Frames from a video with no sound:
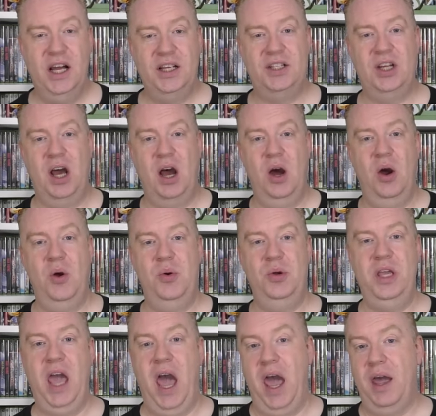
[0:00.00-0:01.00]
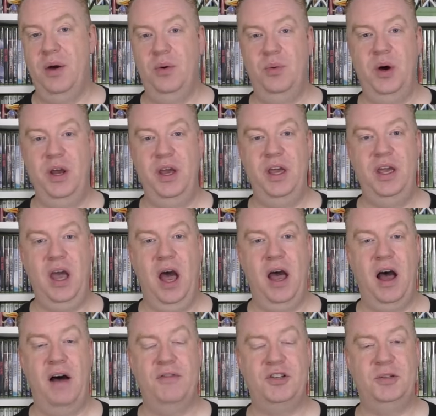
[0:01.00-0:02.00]
So yeah,
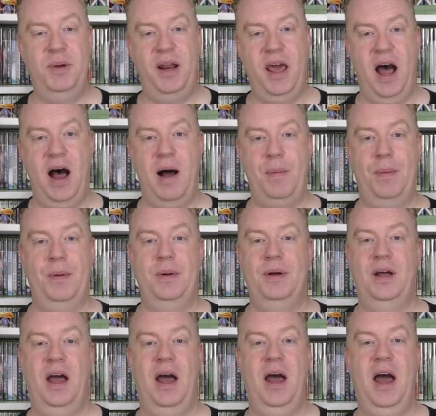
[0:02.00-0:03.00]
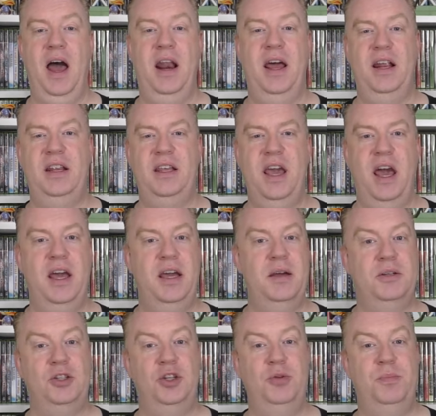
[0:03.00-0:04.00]
I've split it up and then yeah,
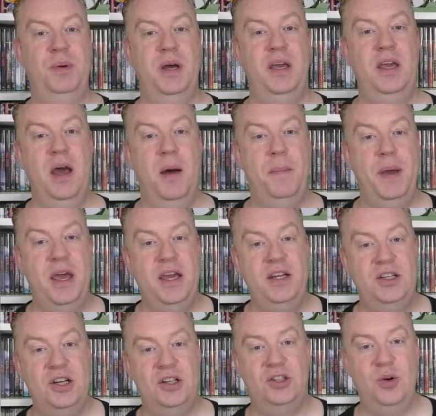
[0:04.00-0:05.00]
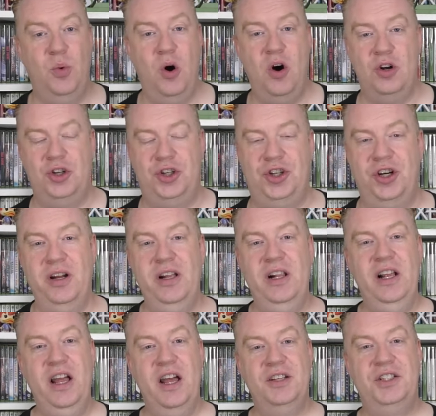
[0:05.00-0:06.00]
it should be a bit easier to watch.
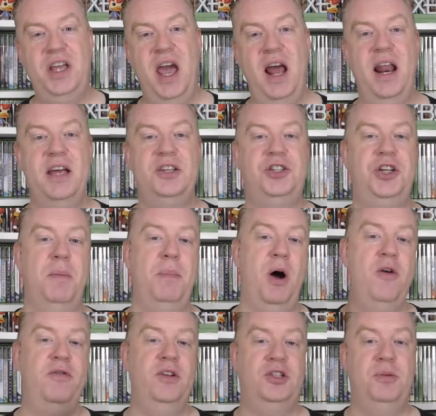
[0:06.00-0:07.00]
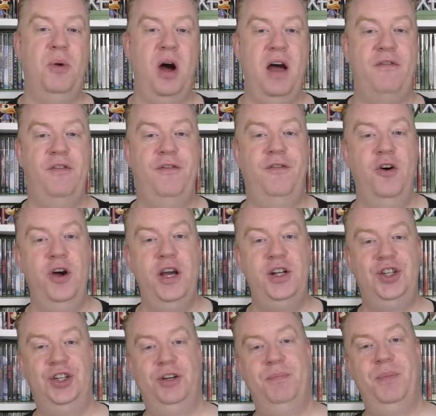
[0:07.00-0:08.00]
So yeah, let's jump over to my other
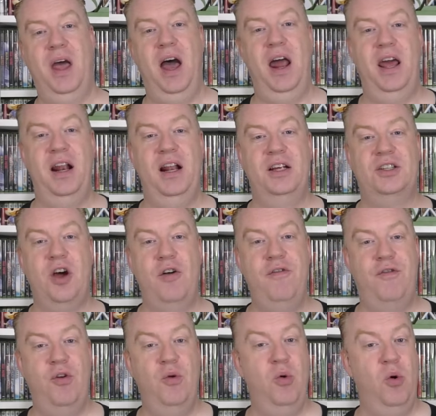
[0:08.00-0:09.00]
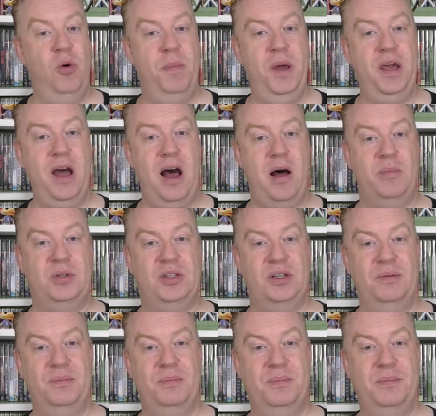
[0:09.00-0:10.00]
footage and then let's go through all the pickups.